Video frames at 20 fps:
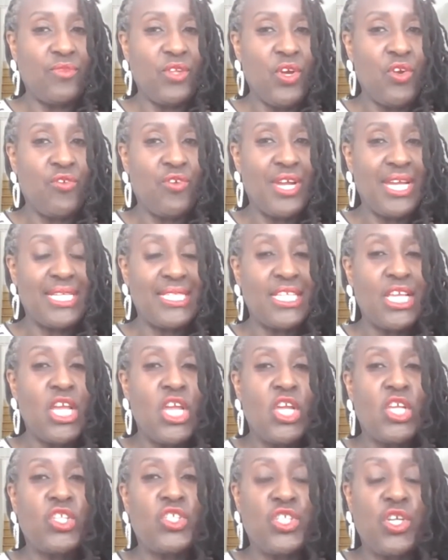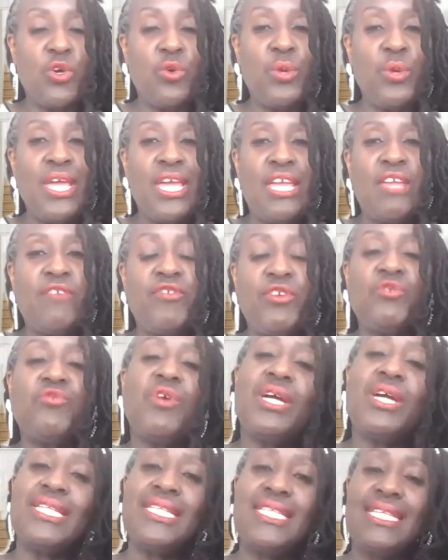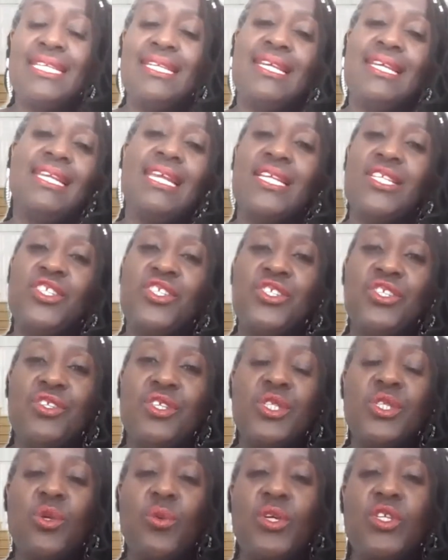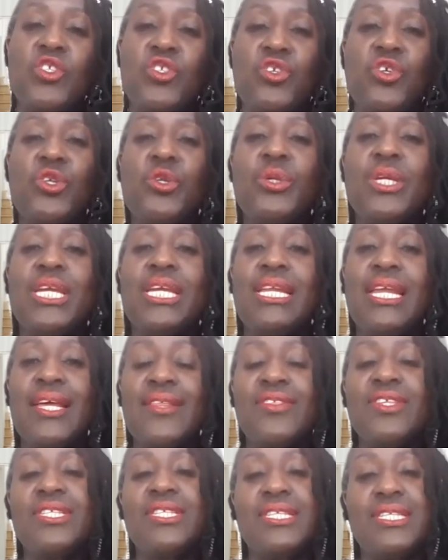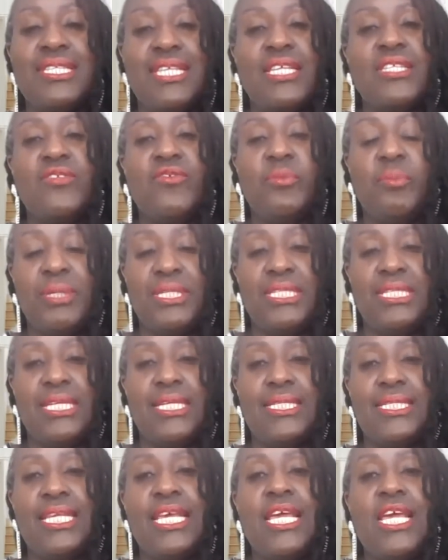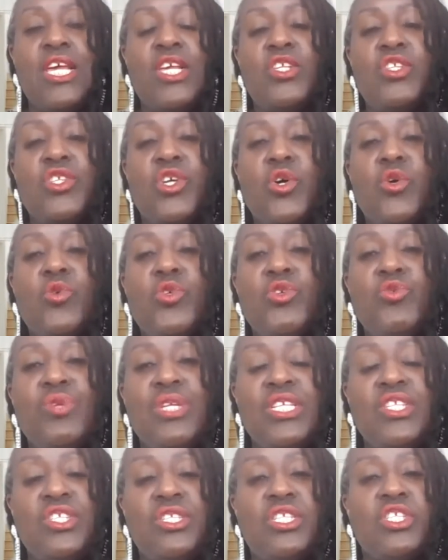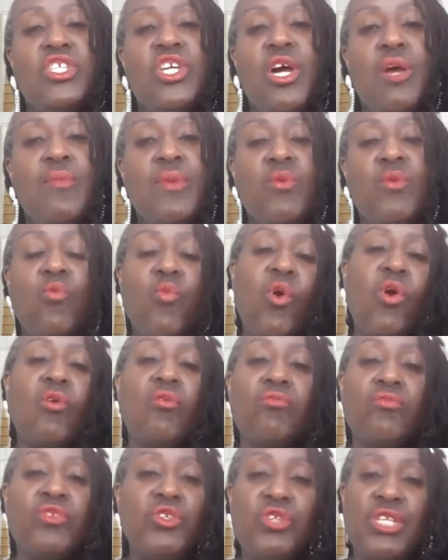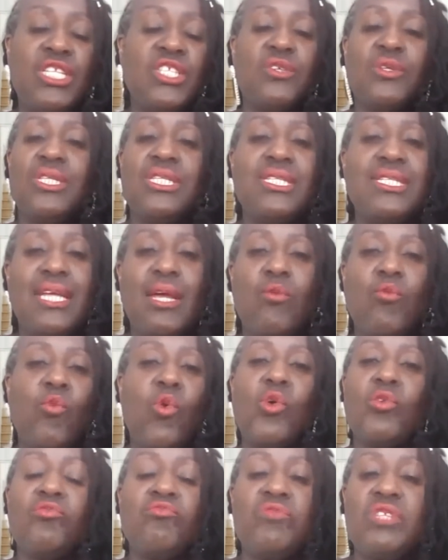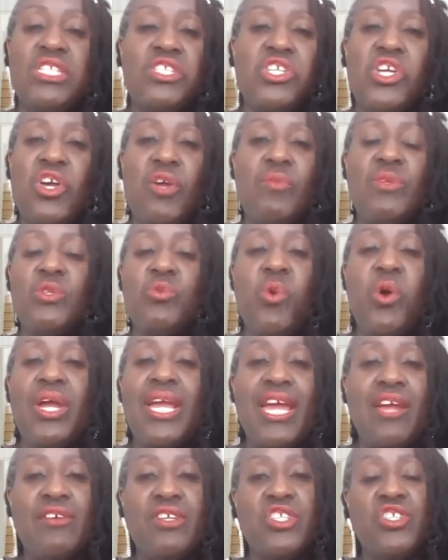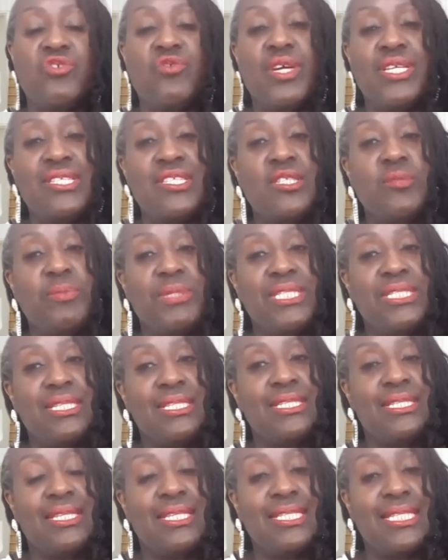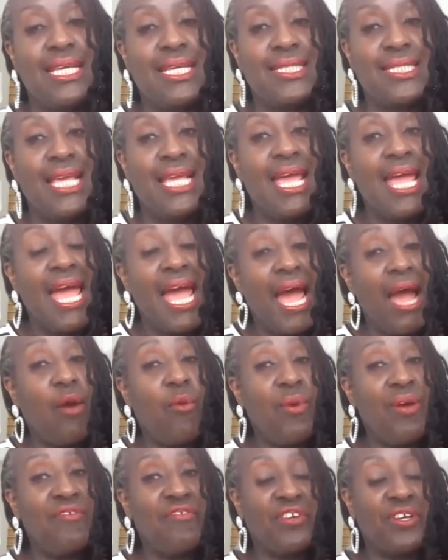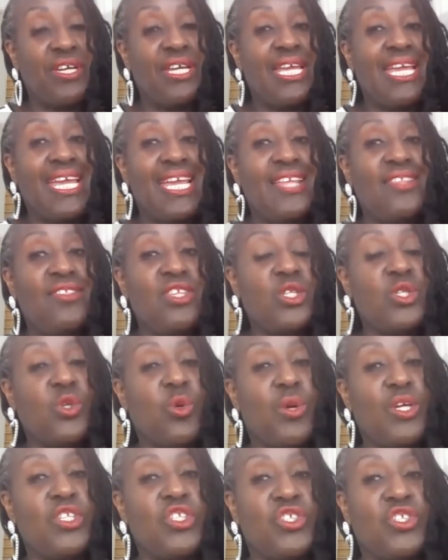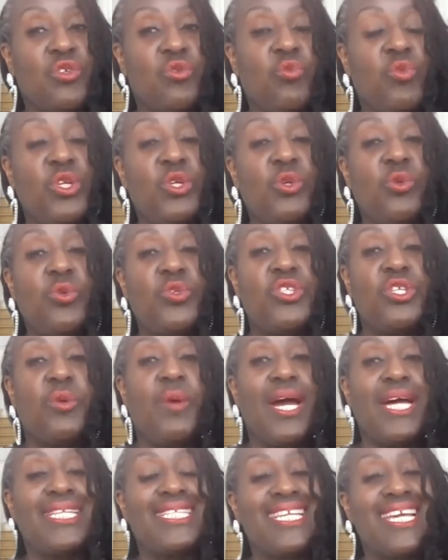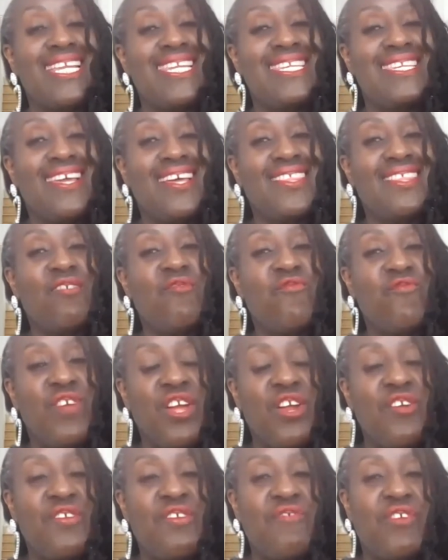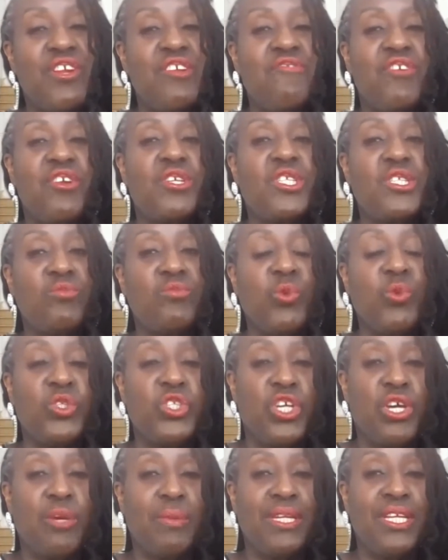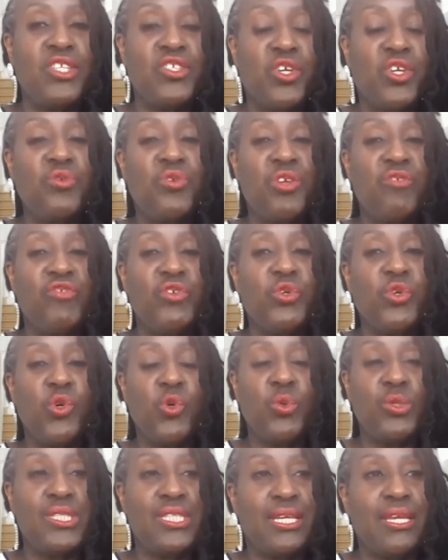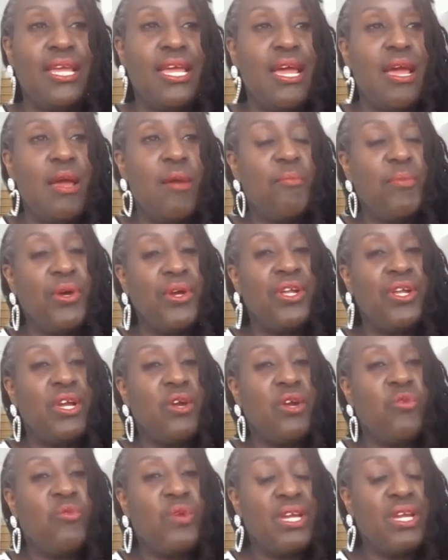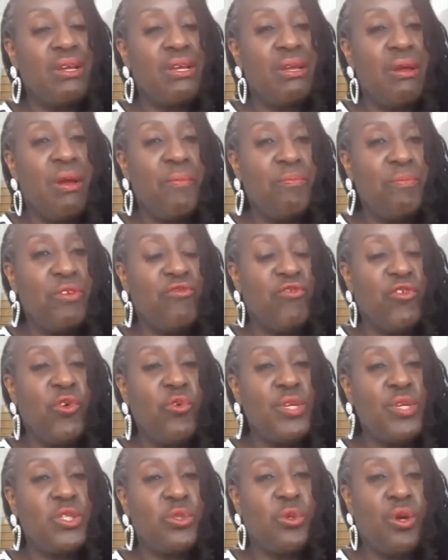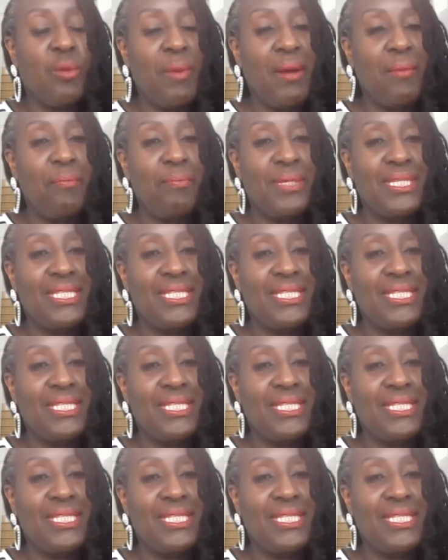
All right, so if you're writing an answer to this question, you're looking at the success of a business. So you need to determine you need to understand what determines, what characterizes business success. However, in this question, we also had another very, very, very small term, and I don't know if you caught it, but before we talk about